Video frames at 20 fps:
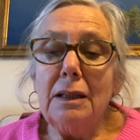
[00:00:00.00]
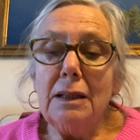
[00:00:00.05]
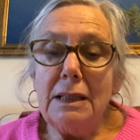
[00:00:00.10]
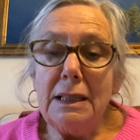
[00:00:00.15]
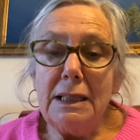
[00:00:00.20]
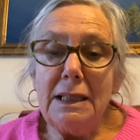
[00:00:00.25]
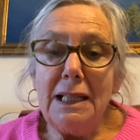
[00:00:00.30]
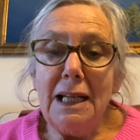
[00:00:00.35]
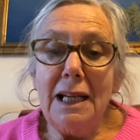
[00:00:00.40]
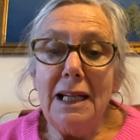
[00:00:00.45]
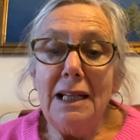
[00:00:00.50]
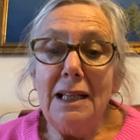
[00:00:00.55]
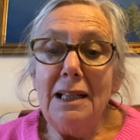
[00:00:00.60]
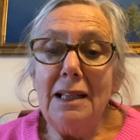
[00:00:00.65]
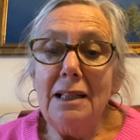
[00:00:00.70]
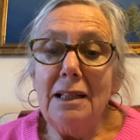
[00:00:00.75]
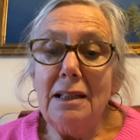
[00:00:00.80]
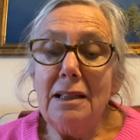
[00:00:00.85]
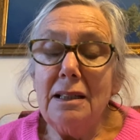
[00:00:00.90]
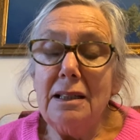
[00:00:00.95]

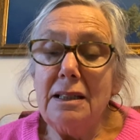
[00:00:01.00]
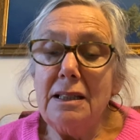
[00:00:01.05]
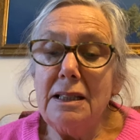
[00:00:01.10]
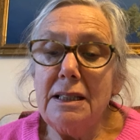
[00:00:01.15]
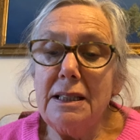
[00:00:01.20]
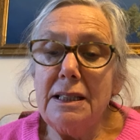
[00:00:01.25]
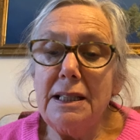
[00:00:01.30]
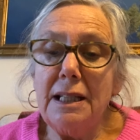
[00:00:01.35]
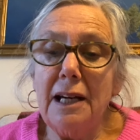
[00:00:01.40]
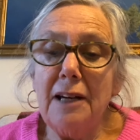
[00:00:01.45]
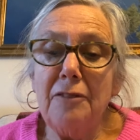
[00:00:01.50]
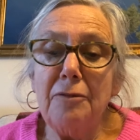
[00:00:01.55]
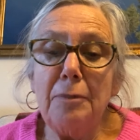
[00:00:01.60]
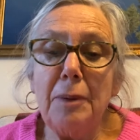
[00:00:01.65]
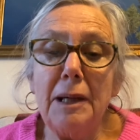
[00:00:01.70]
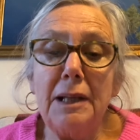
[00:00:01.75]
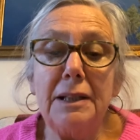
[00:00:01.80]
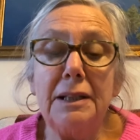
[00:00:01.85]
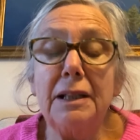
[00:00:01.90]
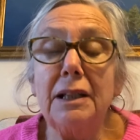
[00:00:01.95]
Today it is the day of
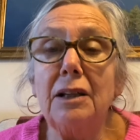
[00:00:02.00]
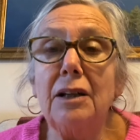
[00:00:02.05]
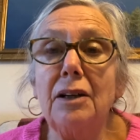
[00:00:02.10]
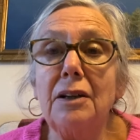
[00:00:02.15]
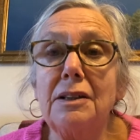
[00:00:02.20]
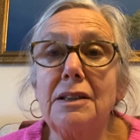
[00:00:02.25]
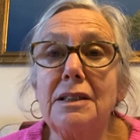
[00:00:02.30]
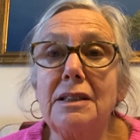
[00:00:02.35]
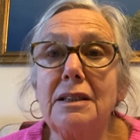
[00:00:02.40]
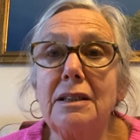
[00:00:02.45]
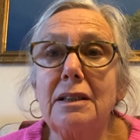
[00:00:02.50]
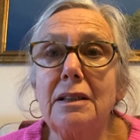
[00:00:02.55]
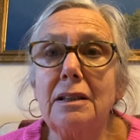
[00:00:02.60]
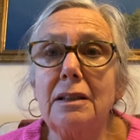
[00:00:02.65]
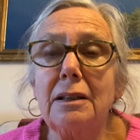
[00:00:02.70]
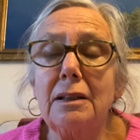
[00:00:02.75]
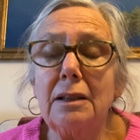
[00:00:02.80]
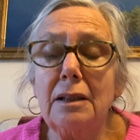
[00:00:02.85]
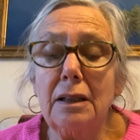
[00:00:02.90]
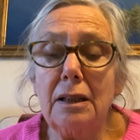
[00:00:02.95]
Pentecost.
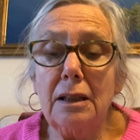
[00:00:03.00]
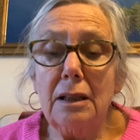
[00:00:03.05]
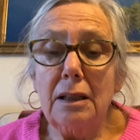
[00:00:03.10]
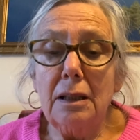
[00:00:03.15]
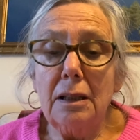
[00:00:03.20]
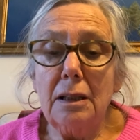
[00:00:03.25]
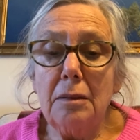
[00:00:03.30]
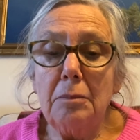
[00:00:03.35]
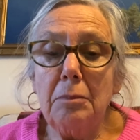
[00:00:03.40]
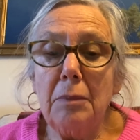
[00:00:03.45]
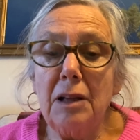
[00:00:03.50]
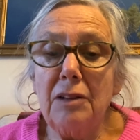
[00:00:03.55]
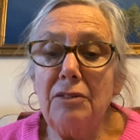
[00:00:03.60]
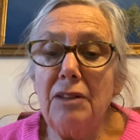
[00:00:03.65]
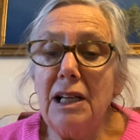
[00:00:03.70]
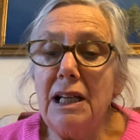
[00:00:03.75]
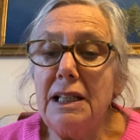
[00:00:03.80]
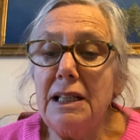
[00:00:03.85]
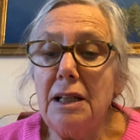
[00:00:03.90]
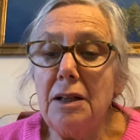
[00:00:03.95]
My
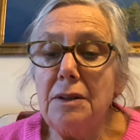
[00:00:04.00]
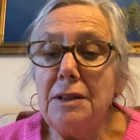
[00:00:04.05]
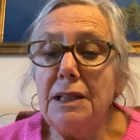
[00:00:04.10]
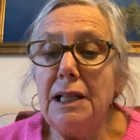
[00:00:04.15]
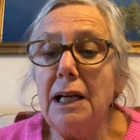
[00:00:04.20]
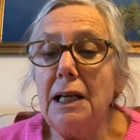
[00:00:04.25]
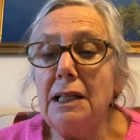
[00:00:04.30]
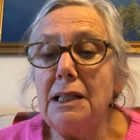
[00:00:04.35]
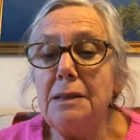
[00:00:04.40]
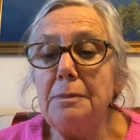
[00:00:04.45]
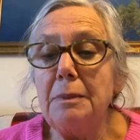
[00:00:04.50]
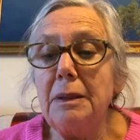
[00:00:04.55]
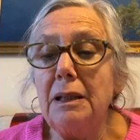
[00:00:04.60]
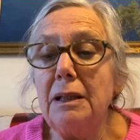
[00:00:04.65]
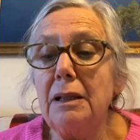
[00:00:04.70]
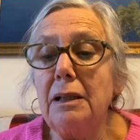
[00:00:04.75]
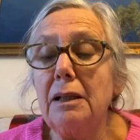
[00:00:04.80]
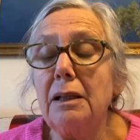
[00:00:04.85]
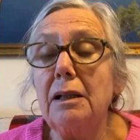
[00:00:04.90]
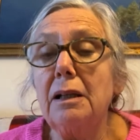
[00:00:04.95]
radio tells
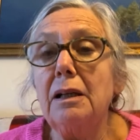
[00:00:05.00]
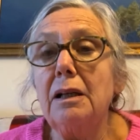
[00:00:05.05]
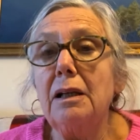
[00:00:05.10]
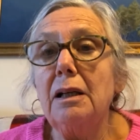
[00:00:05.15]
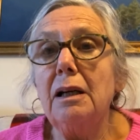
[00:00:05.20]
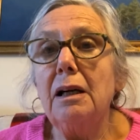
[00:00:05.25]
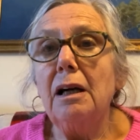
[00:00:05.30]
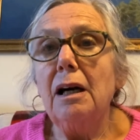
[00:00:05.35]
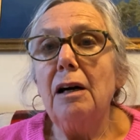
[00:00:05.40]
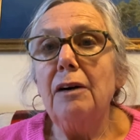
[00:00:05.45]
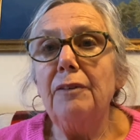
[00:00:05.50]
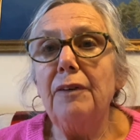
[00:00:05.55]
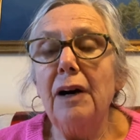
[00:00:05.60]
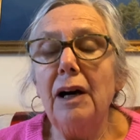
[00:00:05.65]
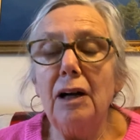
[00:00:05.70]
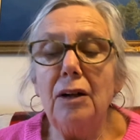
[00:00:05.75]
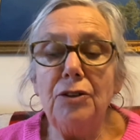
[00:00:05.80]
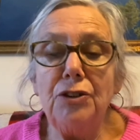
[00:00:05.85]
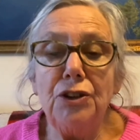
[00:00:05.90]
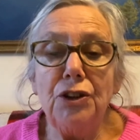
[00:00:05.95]
me of
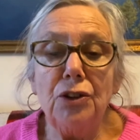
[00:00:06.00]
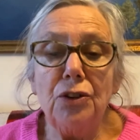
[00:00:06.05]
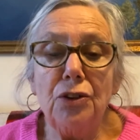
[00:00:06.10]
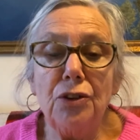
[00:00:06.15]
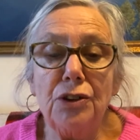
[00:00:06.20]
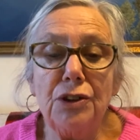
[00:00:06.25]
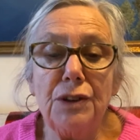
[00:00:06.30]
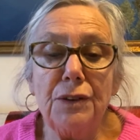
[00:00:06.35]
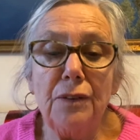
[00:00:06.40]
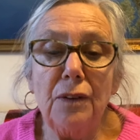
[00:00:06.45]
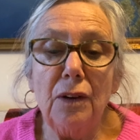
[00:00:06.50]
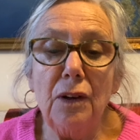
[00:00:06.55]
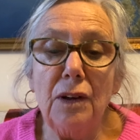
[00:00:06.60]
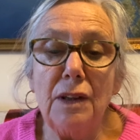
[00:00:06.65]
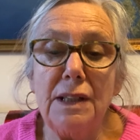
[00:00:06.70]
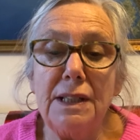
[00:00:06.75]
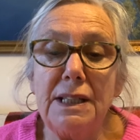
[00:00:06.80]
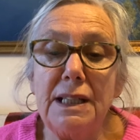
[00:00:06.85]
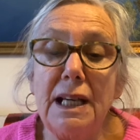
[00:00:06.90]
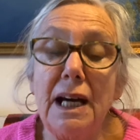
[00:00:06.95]
how George
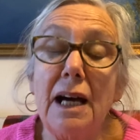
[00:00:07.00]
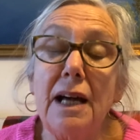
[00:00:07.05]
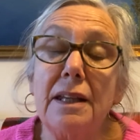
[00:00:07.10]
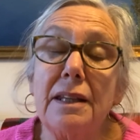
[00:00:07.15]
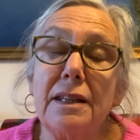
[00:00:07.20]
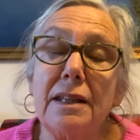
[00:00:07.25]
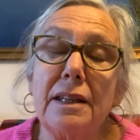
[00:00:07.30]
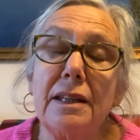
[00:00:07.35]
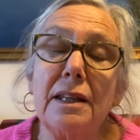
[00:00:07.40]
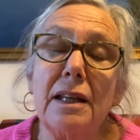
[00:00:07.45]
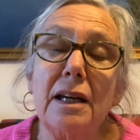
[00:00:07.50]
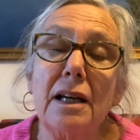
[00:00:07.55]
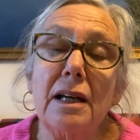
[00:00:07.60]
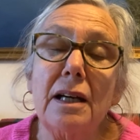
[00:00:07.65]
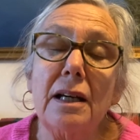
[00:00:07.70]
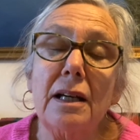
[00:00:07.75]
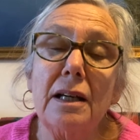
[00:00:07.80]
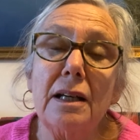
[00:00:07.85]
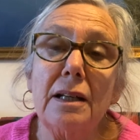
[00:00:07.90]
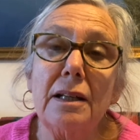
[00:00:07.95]
Floyd's death,
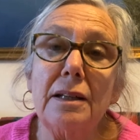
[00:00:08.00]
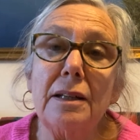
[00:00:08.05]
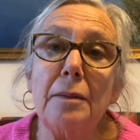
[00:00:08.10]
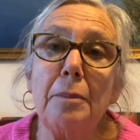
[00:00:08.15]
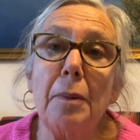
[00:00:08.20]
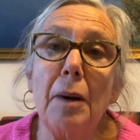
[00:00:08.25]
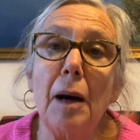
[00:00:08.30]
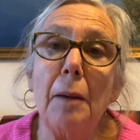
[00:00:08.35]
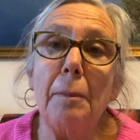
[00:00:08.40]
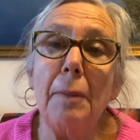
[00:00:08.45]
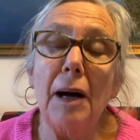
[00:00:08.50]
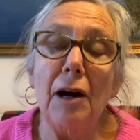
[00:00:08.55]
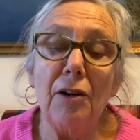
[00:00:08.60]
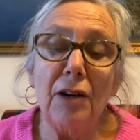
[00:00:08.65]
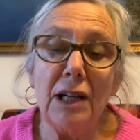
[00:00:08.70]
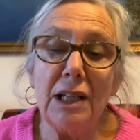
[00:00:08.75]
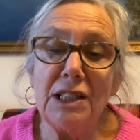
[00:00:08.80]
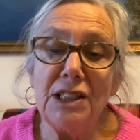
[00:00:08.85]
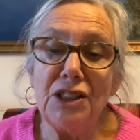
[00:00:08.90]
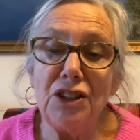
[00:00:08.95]
the
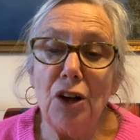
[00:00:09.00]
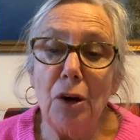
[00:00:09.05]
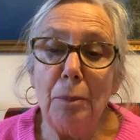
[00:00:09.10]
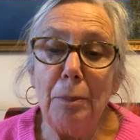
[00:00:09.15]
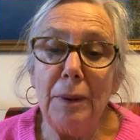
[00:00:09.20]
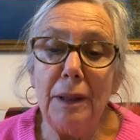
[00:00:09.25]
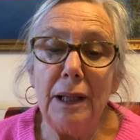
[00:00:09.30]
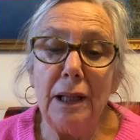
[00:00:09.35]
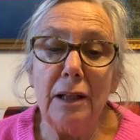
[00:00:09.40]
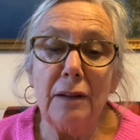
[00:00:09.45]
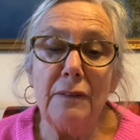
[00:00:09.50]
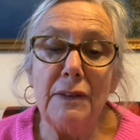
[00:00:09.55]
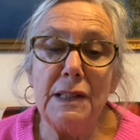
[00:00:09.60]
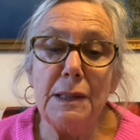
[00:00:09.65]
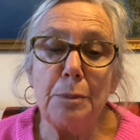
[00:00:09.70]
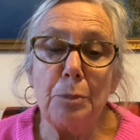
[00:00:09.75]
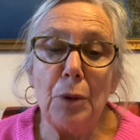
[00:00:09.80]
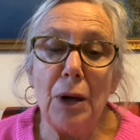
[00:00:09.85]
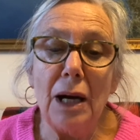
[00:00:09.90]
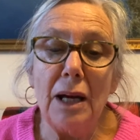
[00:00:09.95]
barbaric stopping of his
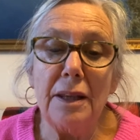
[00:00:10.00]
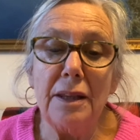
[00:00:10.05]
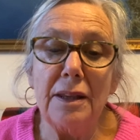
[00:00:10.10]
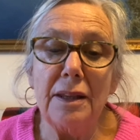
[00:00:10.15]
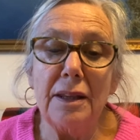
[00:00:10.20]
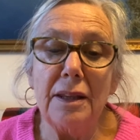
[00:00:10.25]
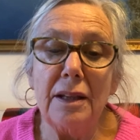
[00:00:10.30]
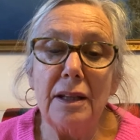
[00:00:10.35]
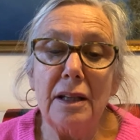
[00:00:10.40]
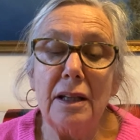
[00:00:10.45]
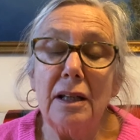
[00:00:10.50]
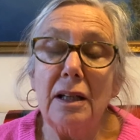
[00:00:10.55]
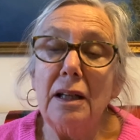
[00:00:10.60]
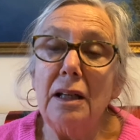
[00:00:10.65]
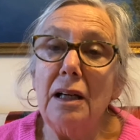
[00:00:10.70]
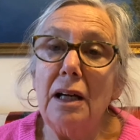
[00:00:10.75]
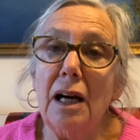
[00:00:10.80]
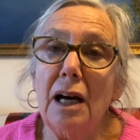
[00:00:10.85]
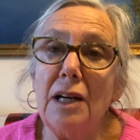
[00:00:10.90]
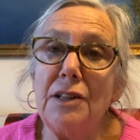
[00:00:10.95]
breath,
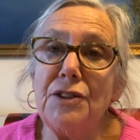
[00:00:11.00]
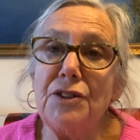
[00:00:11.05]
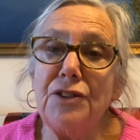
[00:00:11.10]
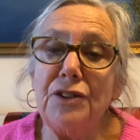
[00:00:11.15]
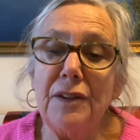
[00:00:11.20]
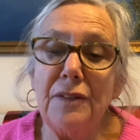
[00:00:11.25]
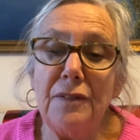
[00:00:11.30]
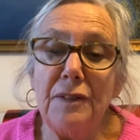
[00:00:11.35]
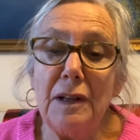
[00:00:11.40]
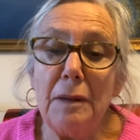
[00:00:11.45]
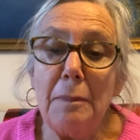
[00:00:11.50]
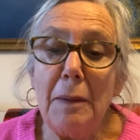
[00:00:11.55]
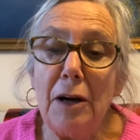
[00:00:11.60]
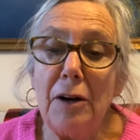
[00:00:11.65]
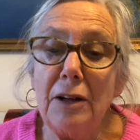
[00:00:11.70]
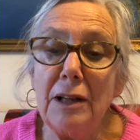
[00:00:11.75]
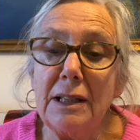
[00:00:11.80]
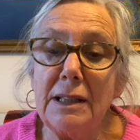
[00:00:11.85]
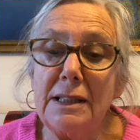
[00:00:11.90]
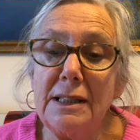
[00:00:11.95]
has driven
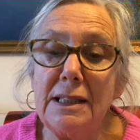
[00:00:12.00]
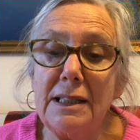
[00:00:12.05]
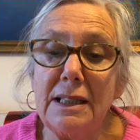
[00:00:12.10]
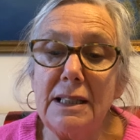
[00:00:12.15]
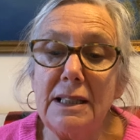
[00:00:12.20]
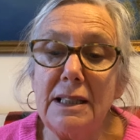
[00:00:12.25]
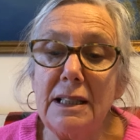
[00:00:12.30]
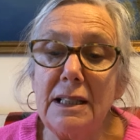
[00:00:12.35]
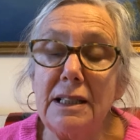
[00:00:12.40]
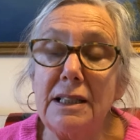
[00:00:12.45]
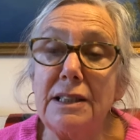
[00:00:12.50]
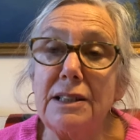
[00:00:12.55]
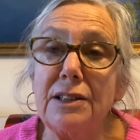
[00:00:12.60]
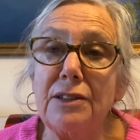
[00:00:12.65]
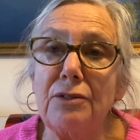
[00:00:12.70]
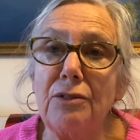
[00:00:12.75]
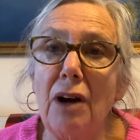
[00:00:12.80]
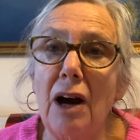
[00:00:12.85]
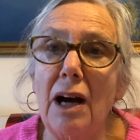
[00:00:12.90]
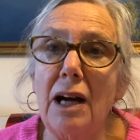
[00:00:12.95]
American cities to
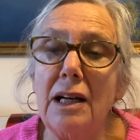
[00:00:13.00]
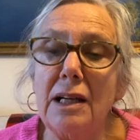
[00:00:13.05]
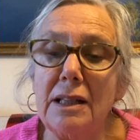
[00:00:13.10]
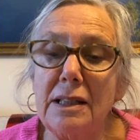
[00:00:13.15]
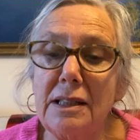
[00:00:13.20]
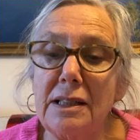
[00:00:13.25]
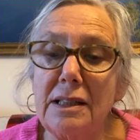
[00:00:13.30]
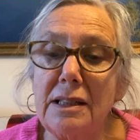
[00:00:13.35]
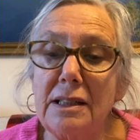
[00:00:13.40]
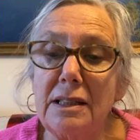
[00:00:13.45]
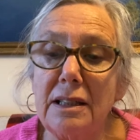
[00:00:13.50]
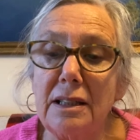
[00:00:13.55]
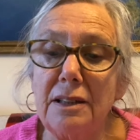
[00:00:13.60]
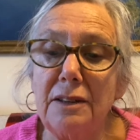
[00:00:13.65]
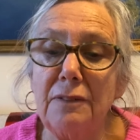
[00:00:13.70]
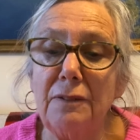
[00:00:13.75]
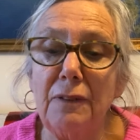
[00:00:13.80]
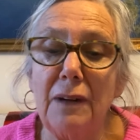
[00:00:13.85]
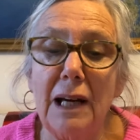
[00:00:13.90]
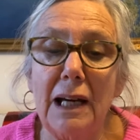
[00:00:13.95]
riots
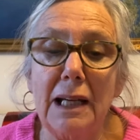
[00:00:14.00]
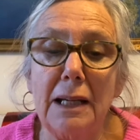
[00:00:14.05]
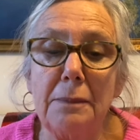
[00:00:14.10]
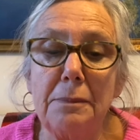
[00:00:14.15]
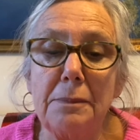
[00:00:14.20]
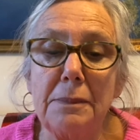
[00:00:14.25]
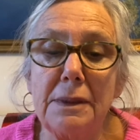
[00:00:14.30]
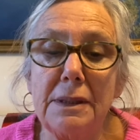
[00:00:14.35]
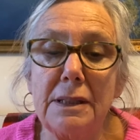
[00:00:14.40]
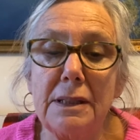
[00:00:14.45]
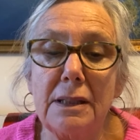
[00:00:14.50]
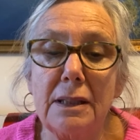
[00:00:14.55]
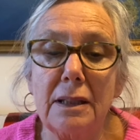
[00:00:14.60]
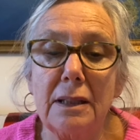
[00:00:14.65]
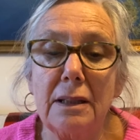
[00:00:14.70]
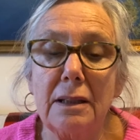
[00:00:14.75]
and flames.